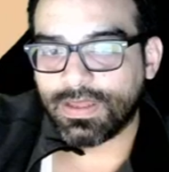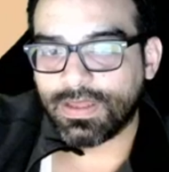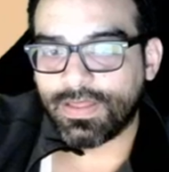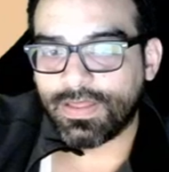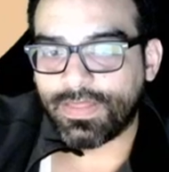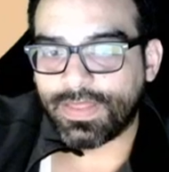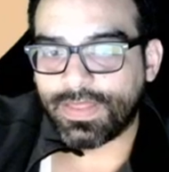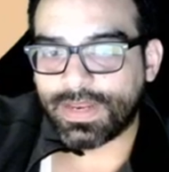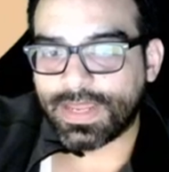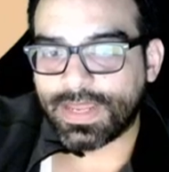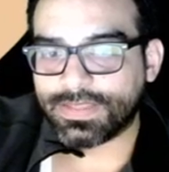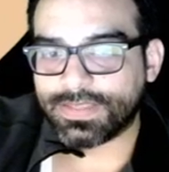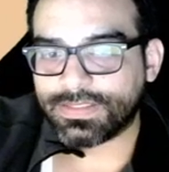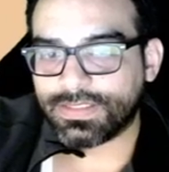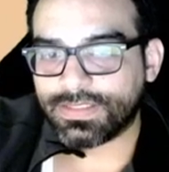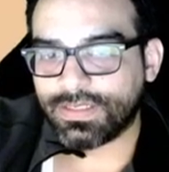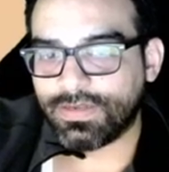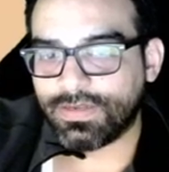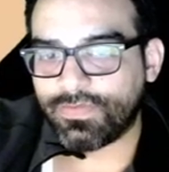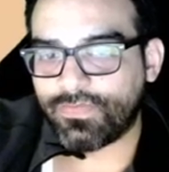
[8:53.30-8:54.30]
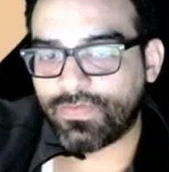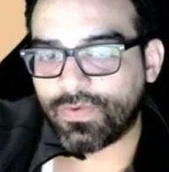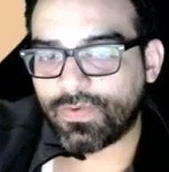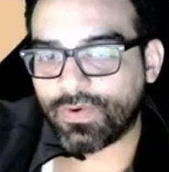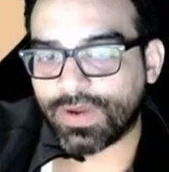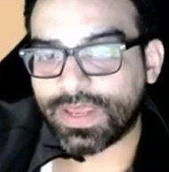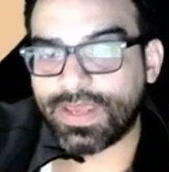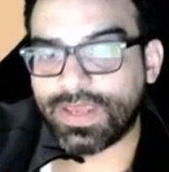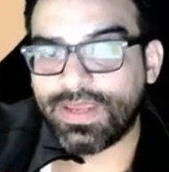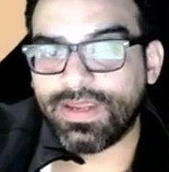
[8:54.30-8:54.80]
that asking
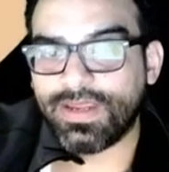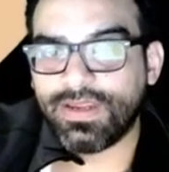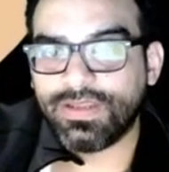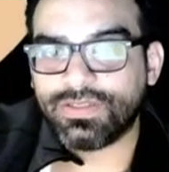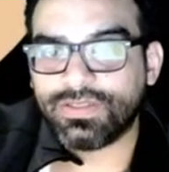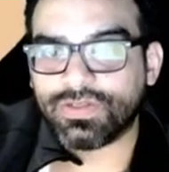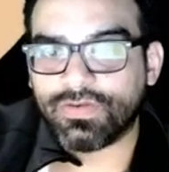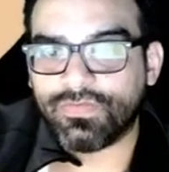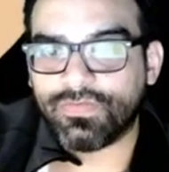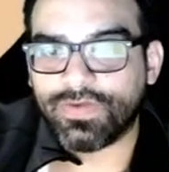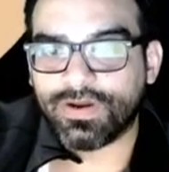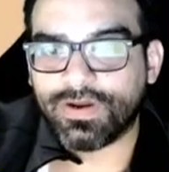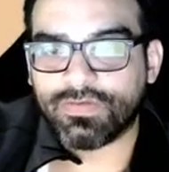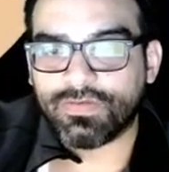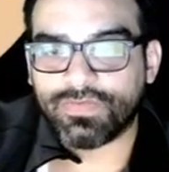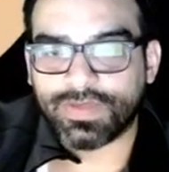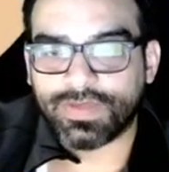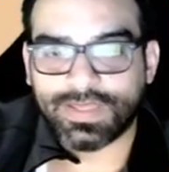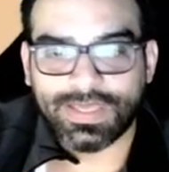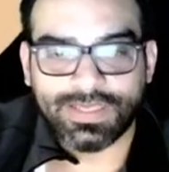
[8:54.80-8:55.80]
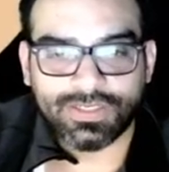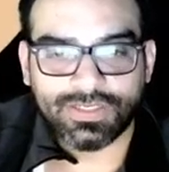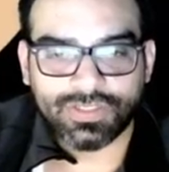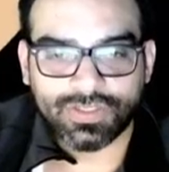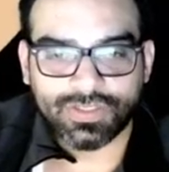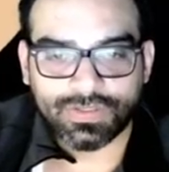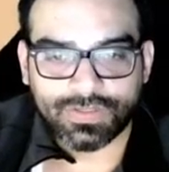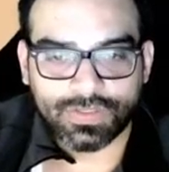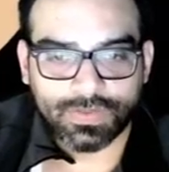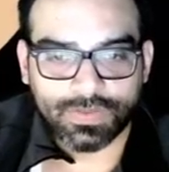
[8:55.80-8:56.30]
for age
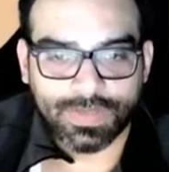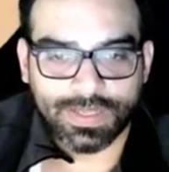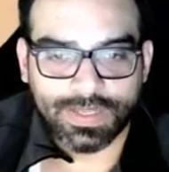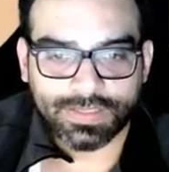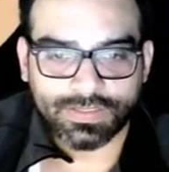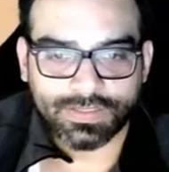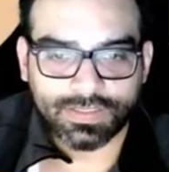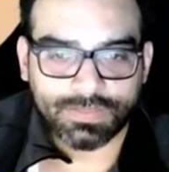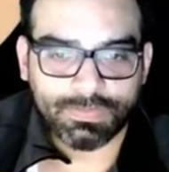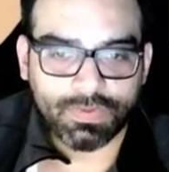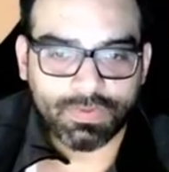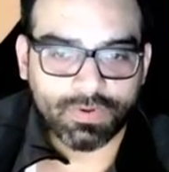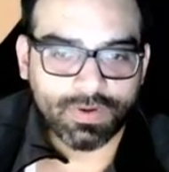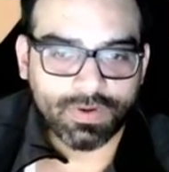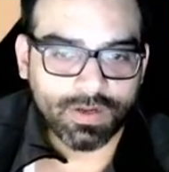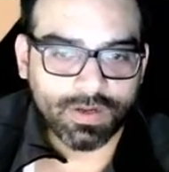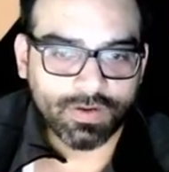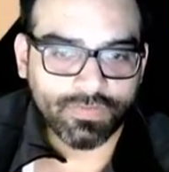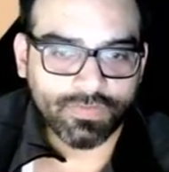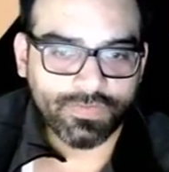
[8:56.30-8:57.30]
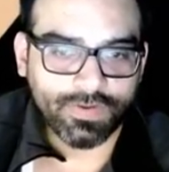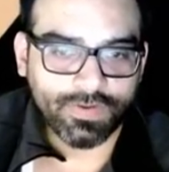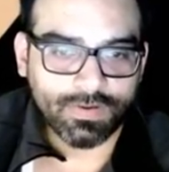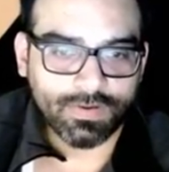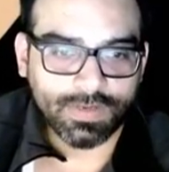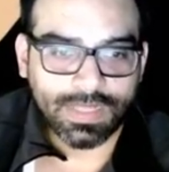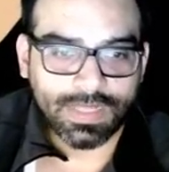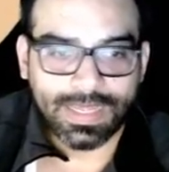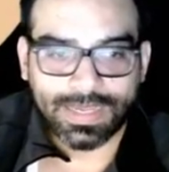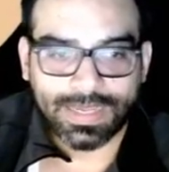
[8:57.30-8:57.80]
verification to access pornography
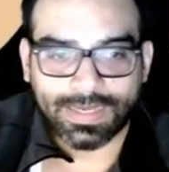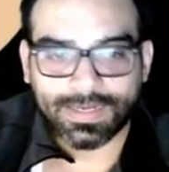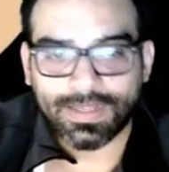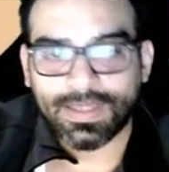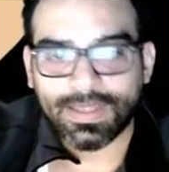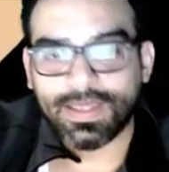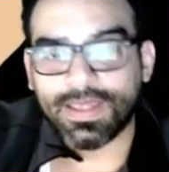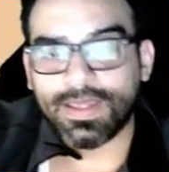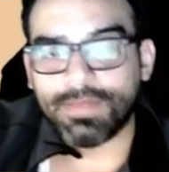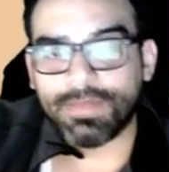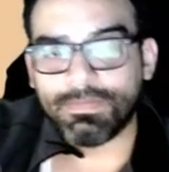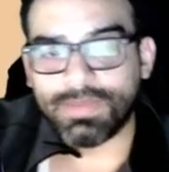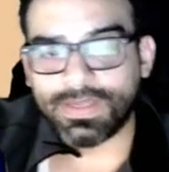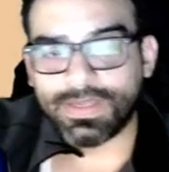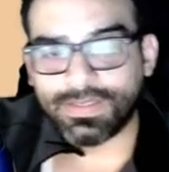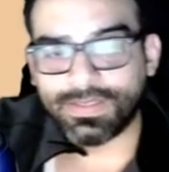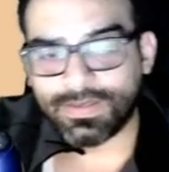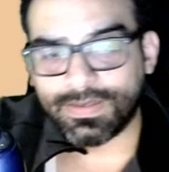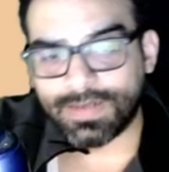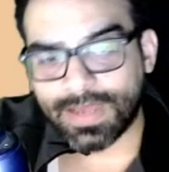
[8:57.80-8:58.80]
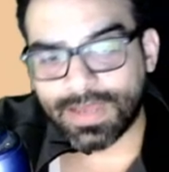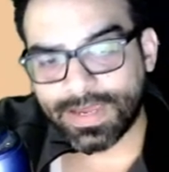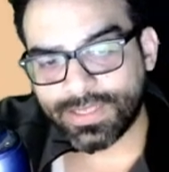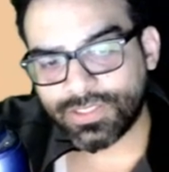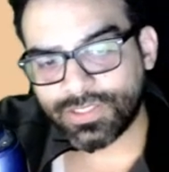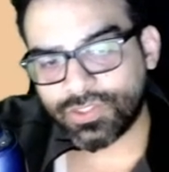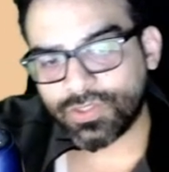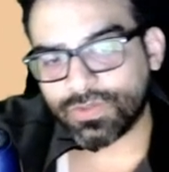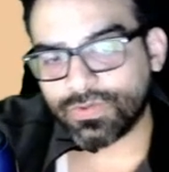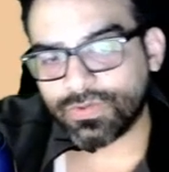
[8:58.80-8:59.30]
online may deny
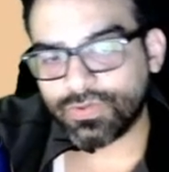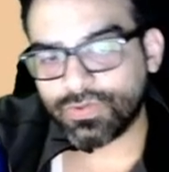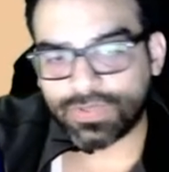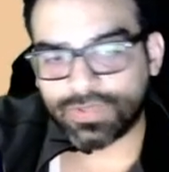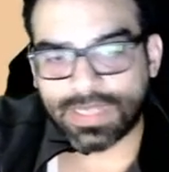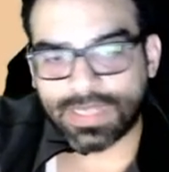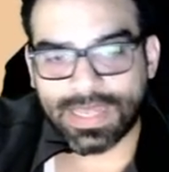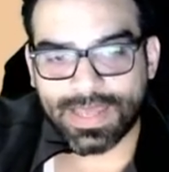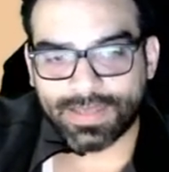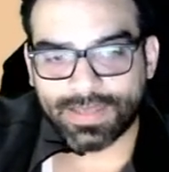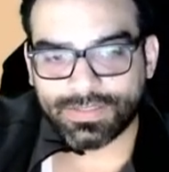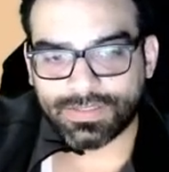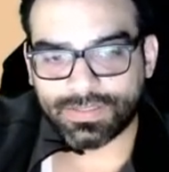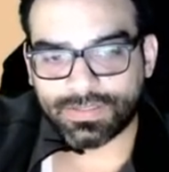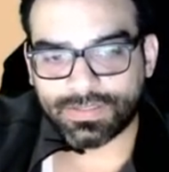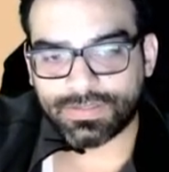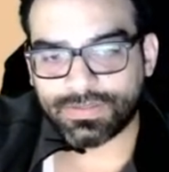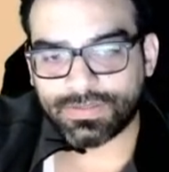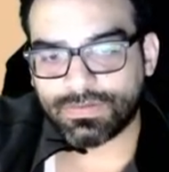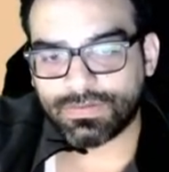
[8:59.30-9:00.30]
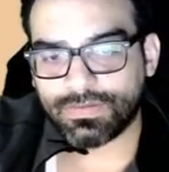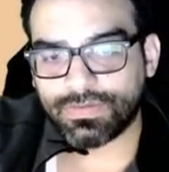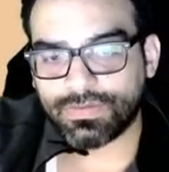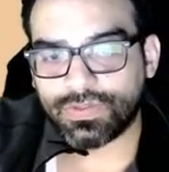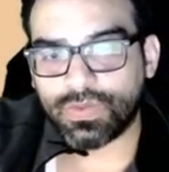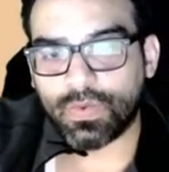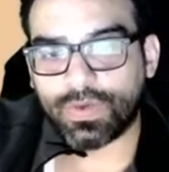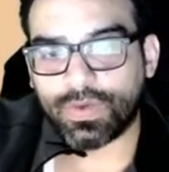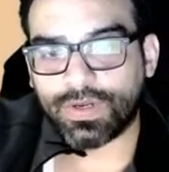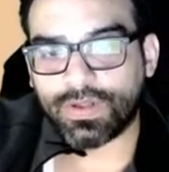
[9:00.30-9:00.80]
children access
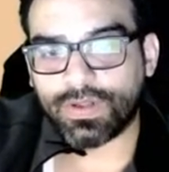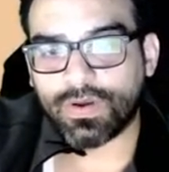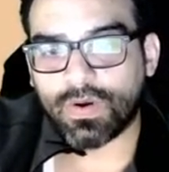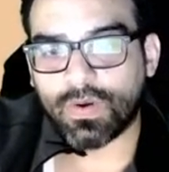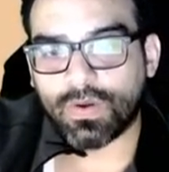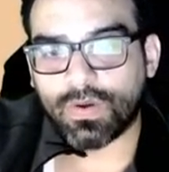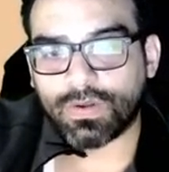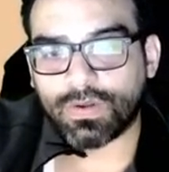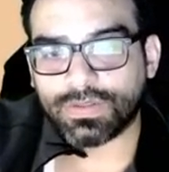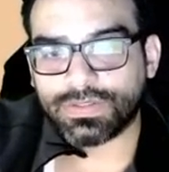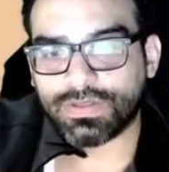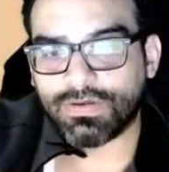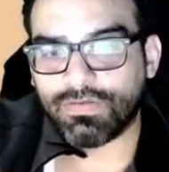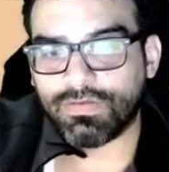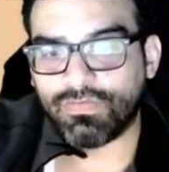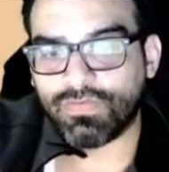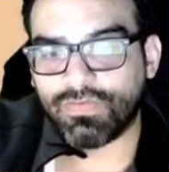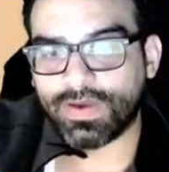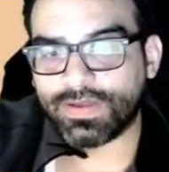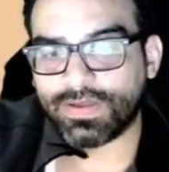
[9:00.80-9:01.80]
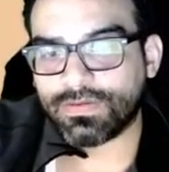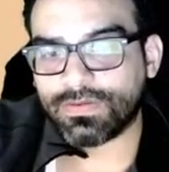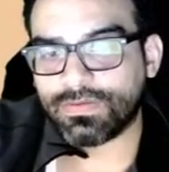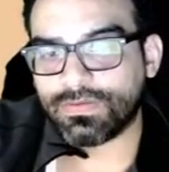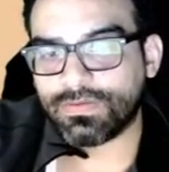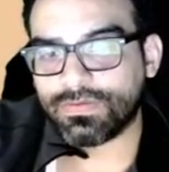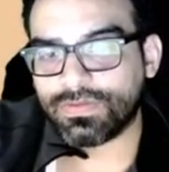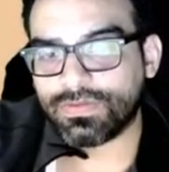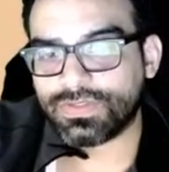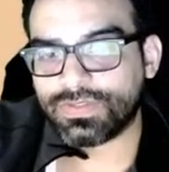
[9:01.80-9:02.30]
to what it calls a
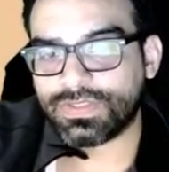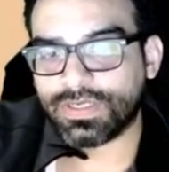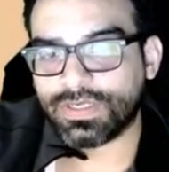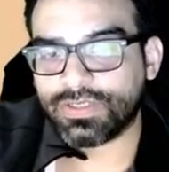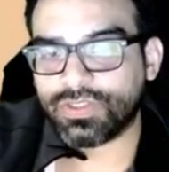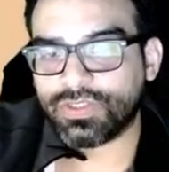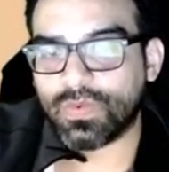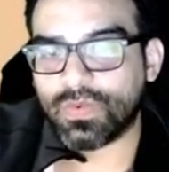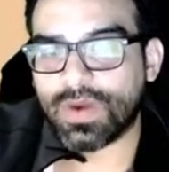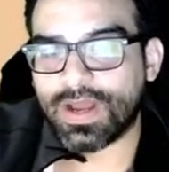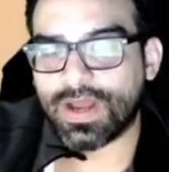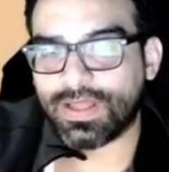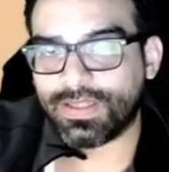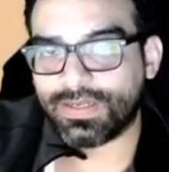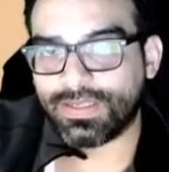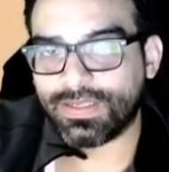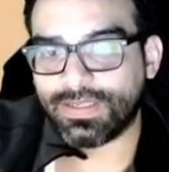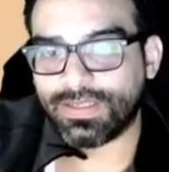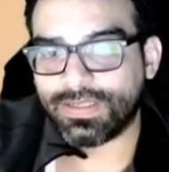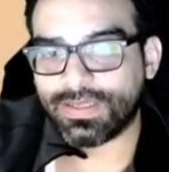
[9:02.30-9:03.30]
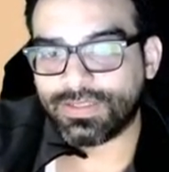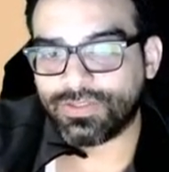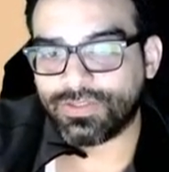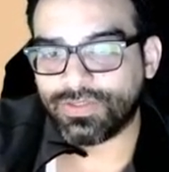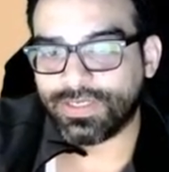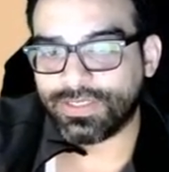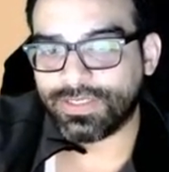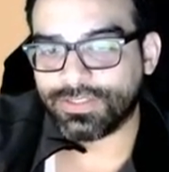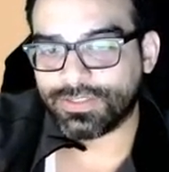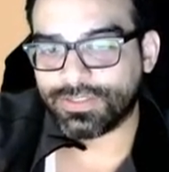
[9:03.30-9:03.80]
vital sexuality
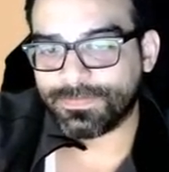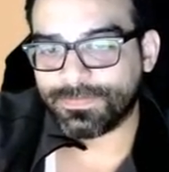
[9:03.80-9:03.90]
education.